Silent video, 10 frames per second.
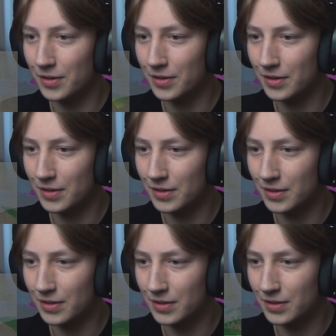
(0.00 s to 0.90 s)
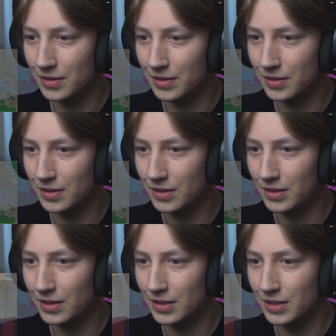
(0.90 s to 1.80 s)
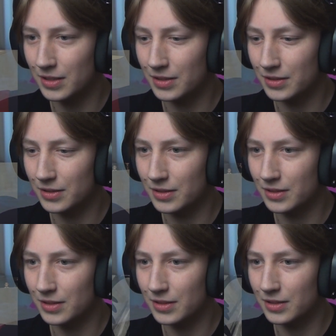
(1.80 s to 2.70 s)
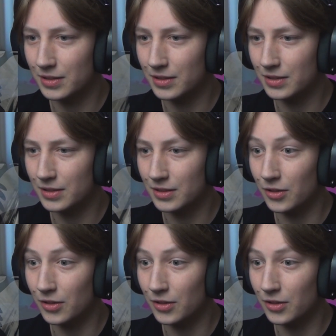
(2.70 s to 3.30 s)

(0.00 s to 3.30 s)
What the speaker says: (no one is talking)